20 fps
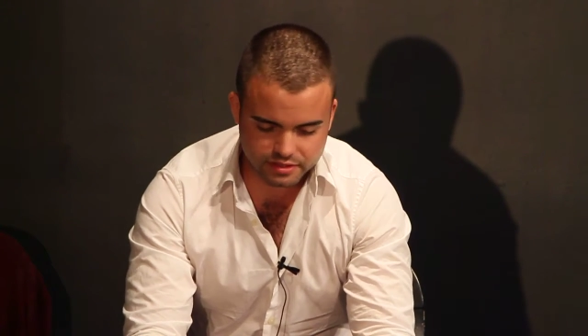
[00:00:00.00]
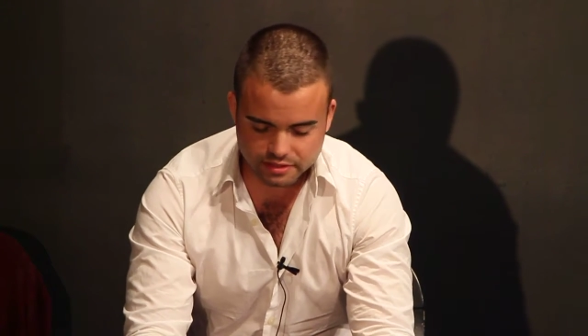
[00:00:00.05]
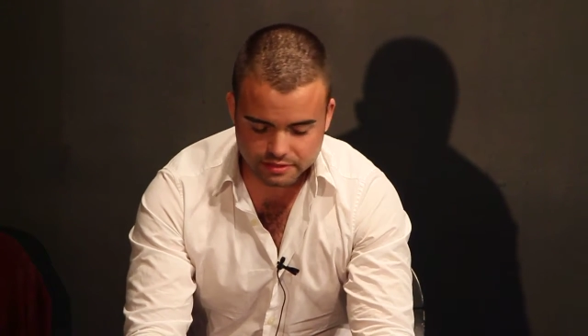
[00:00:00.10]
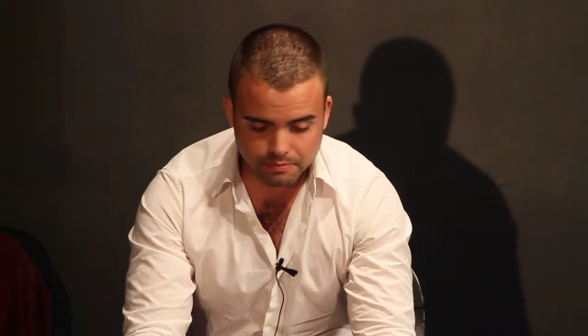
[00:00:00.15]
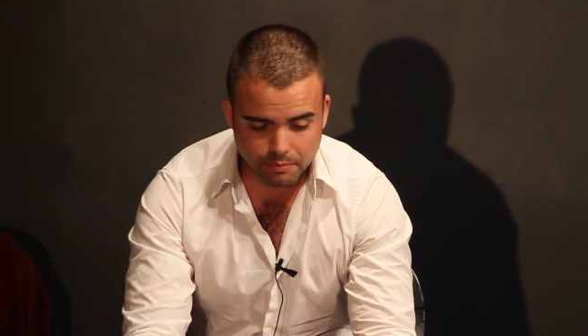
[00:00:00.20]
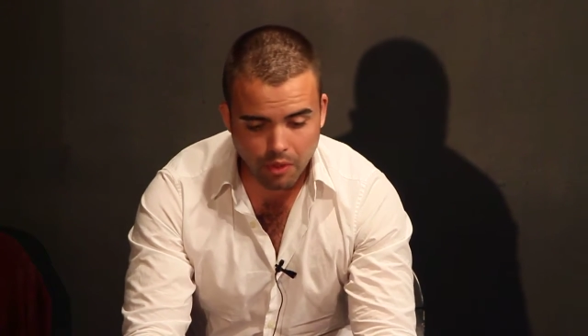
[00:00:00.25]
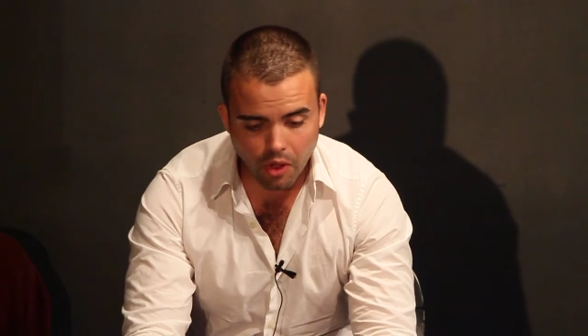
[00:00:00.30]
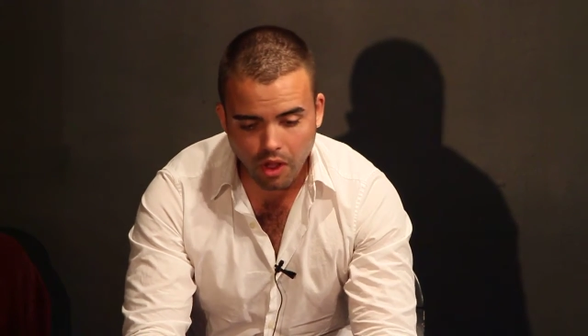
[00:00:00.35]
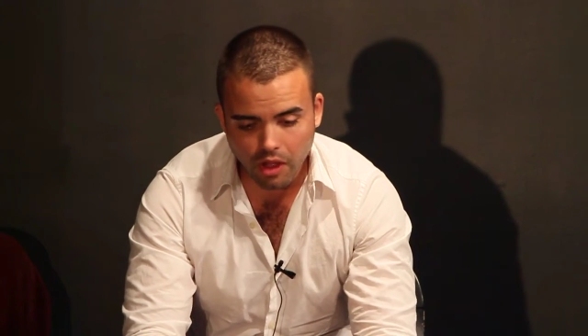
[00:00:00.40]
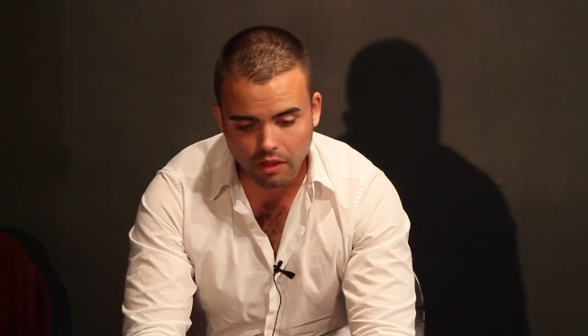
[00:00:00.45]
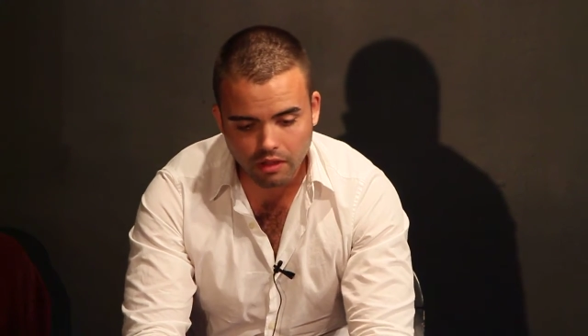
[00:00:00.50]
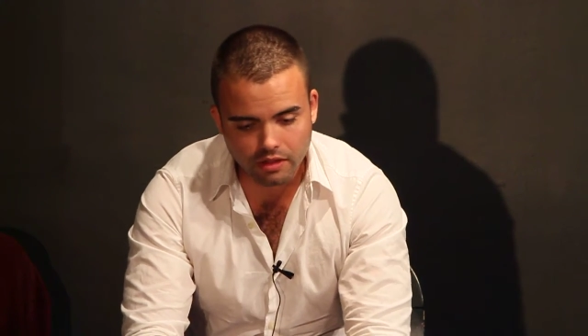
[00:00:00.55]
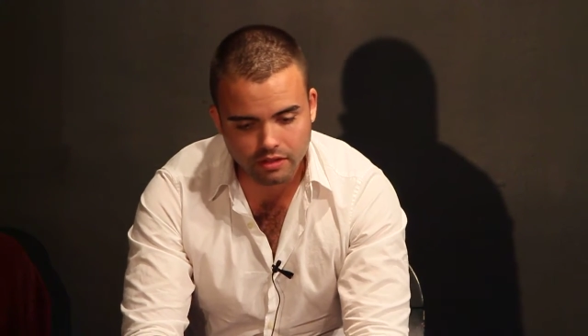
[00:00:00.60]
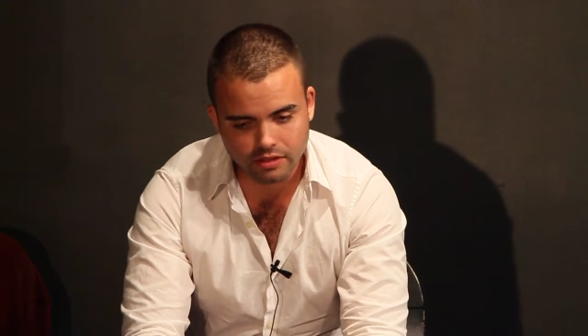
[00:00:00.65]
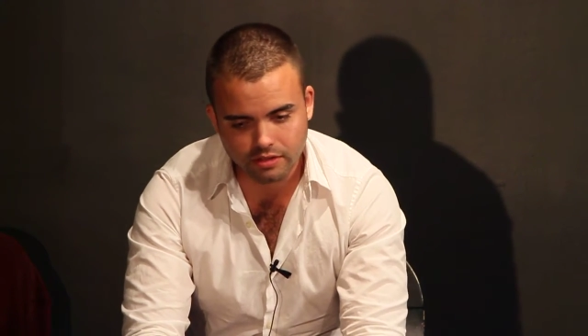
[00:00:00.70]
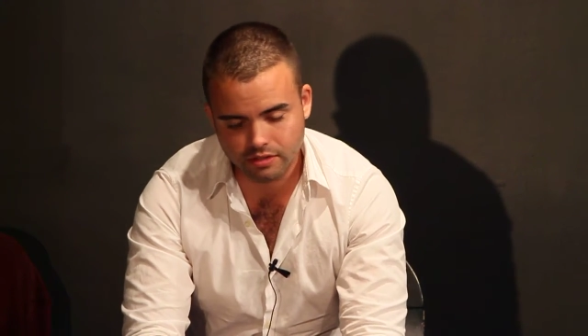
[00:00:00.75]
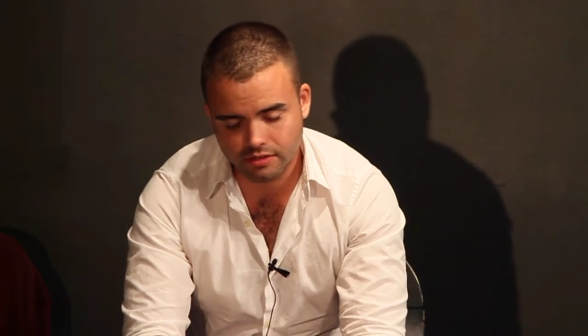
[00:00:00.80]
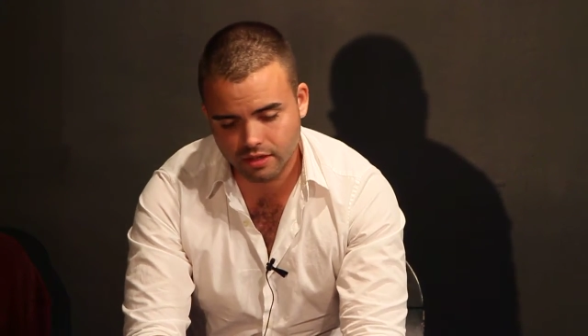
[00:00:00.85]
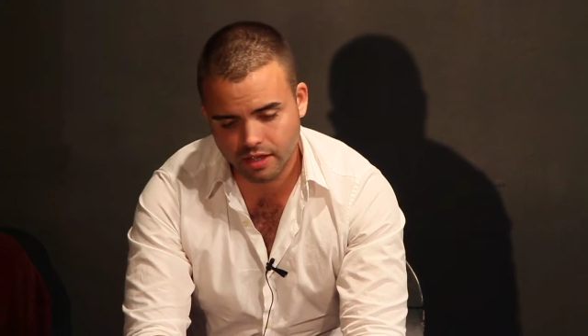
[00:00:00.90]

small